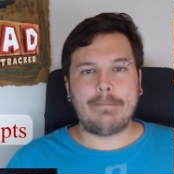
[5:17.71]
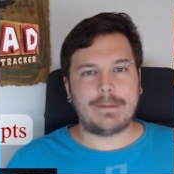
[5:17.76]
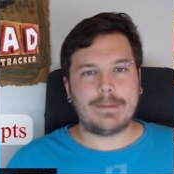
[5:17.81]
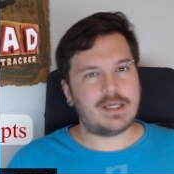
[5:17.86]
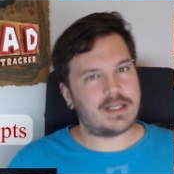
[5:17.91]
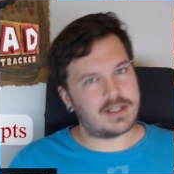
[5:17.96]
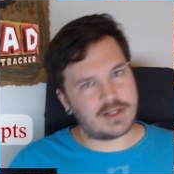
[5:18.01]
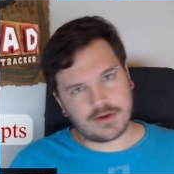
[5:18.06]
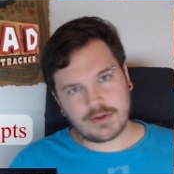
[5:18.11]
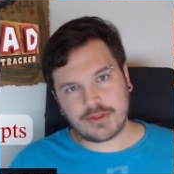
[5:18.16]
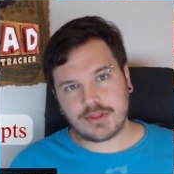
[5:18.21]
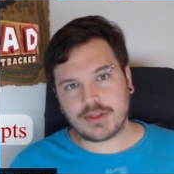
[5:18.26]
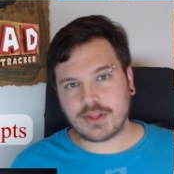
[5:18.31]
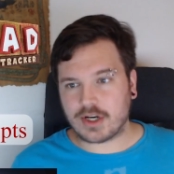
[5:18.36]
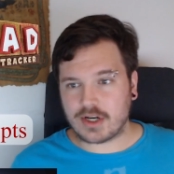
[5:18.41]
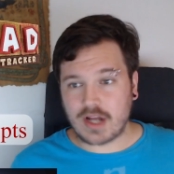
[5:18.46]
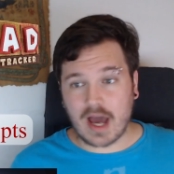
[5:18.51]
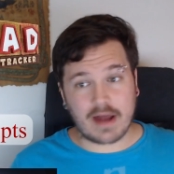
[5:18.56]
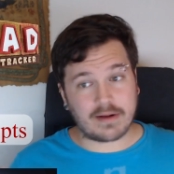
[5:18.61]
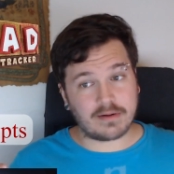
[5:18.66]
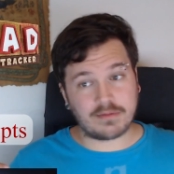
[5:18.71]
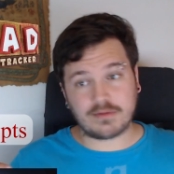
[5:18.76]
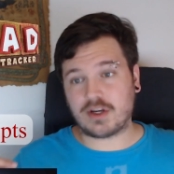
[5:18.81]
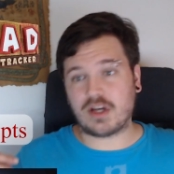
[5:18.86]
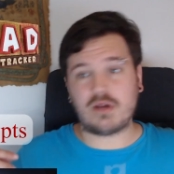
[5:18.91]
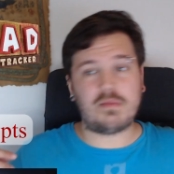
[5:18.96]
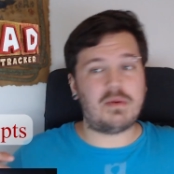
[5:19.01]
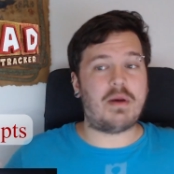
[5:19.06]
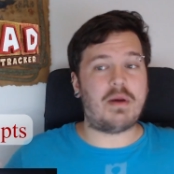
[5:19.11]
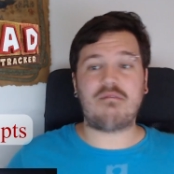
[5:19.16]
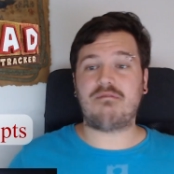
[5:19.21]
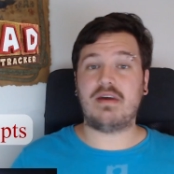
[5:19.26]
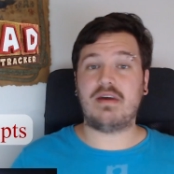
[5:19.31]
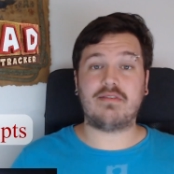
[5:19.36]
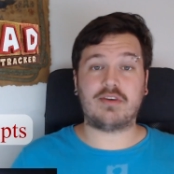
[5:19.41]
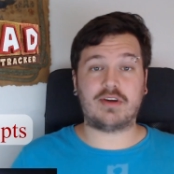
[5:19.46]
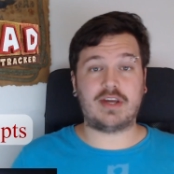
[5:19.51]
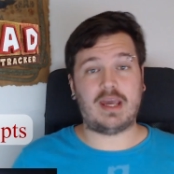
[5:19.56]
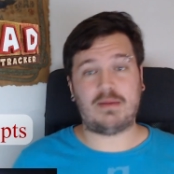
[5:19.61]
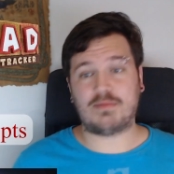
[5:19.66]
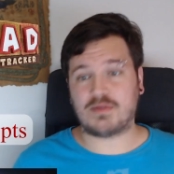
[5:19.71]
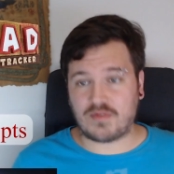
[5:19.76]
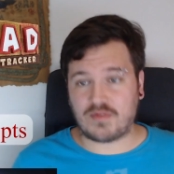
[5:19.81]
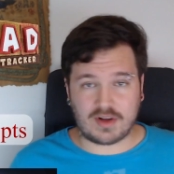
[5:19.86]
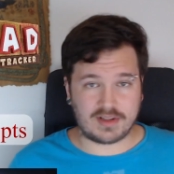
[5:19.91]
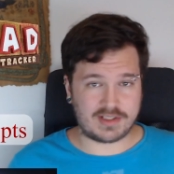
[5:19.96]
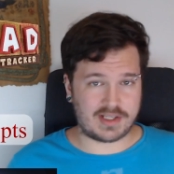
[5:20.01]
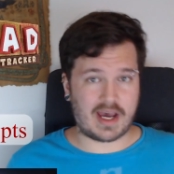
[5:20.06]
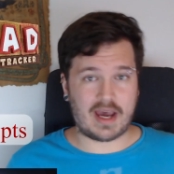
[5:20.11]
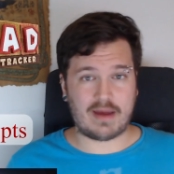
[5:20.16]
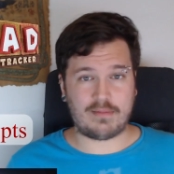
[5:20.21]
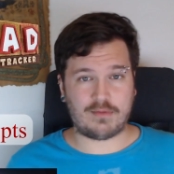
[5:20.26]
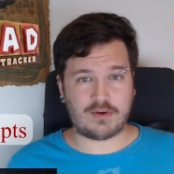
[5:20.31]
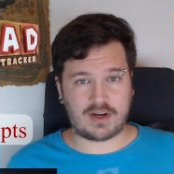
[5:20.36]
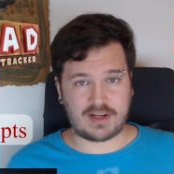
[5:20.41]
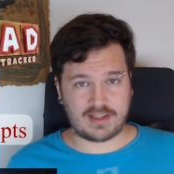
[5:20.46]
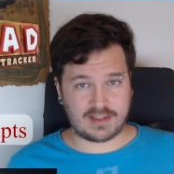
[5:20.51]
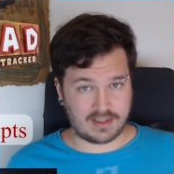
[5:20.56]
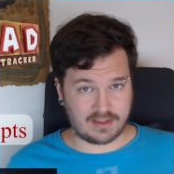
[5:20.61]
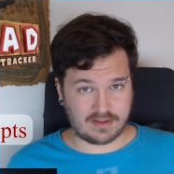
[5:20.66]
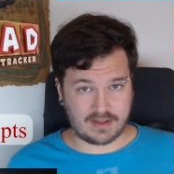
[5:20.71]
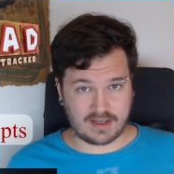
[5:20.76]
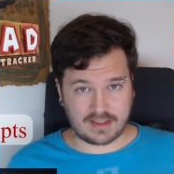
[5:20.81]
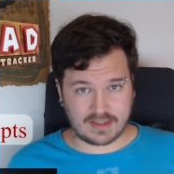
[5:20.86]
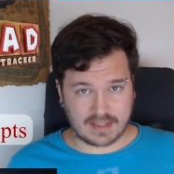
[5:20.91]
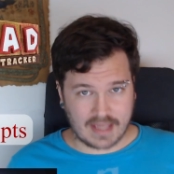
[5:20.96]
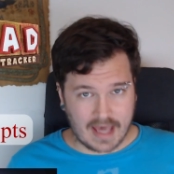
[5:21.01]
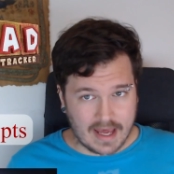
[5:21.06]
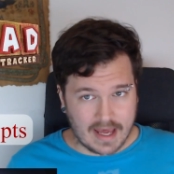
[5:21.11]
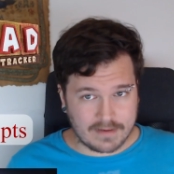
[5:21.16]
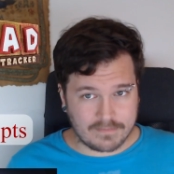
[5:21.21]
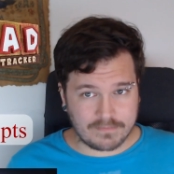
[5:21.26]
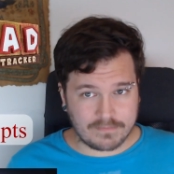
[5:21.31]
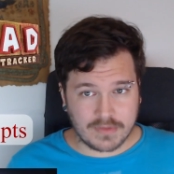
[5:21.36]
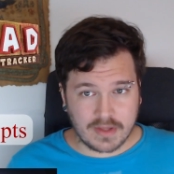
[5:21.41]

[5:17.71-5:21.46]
you know, they're not going to be my favorite games of all time or anything like that.